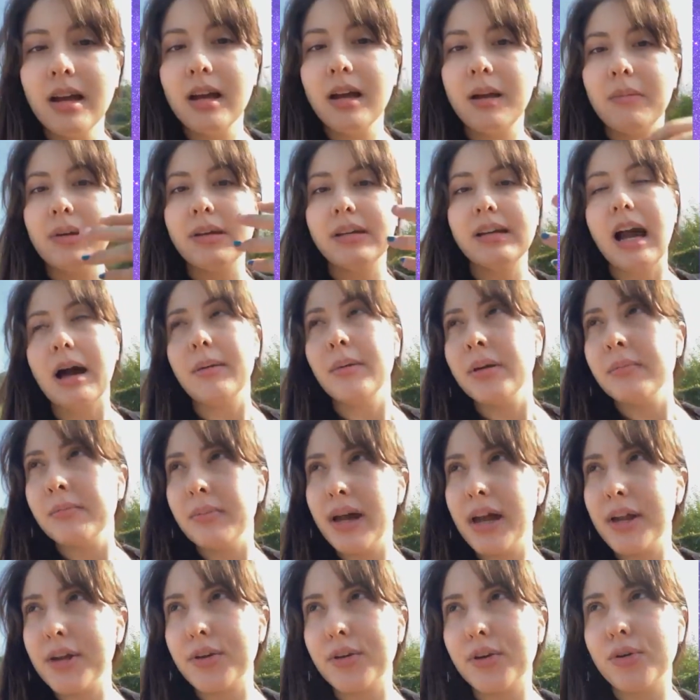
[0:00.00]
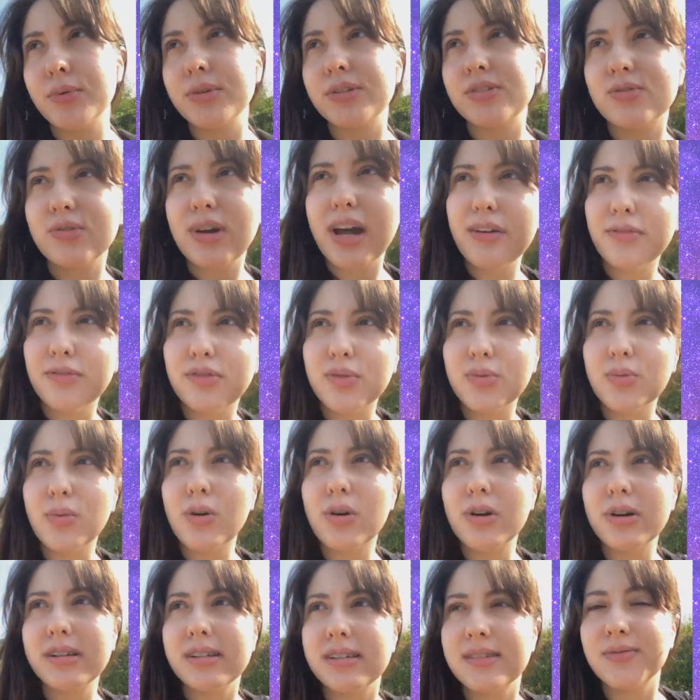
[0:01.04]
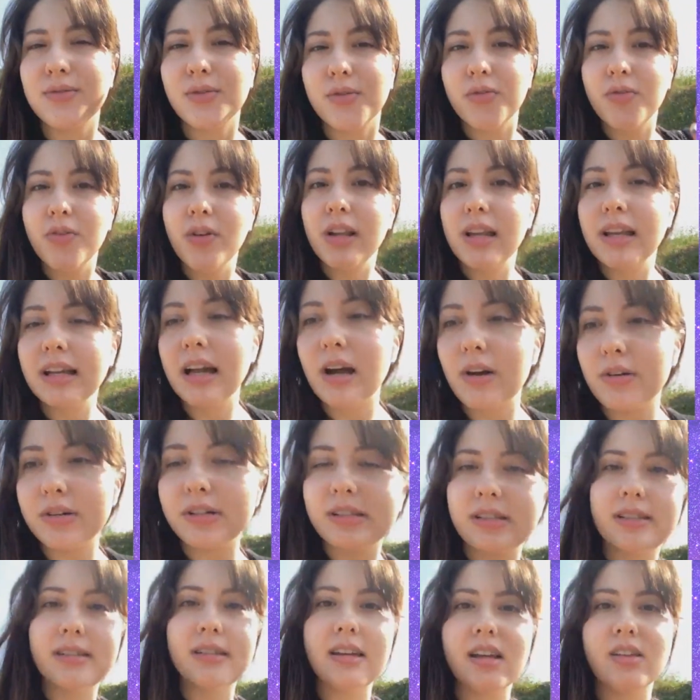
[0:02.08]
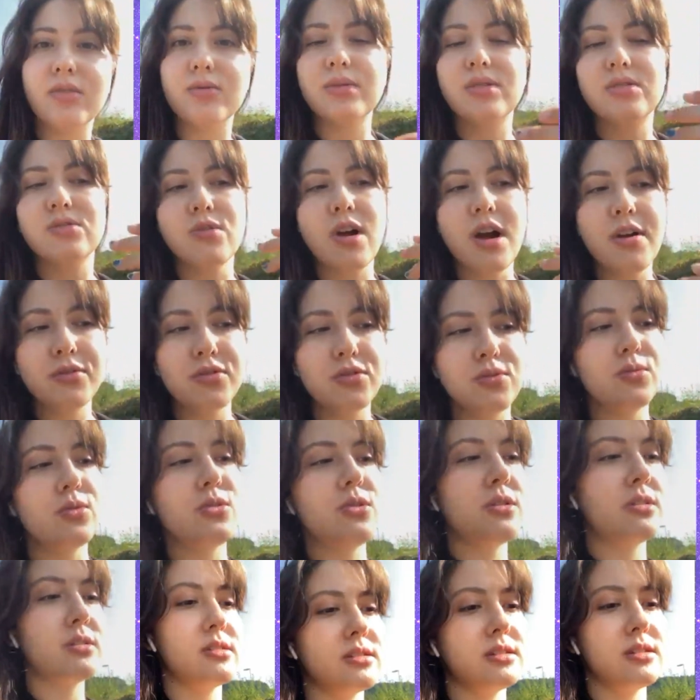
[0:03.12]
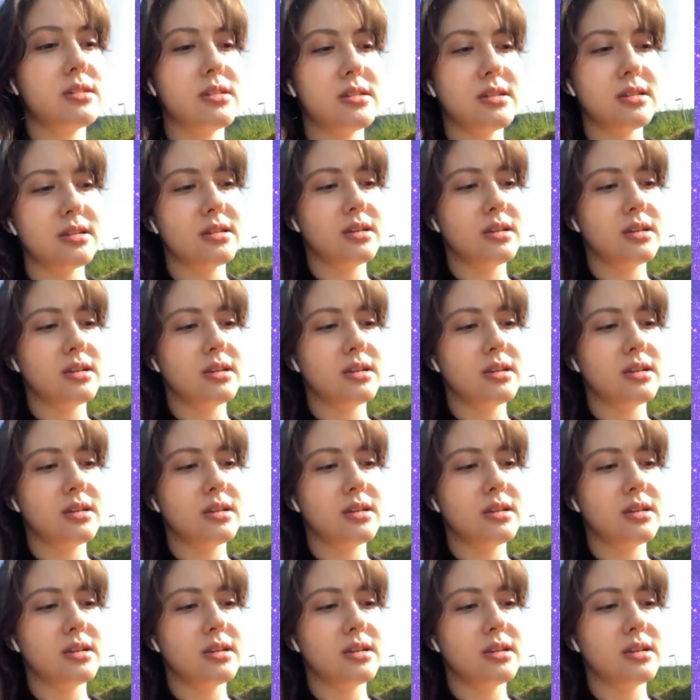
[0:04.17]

becoming better. We strive towards fulfilling our instincts. We strive towards,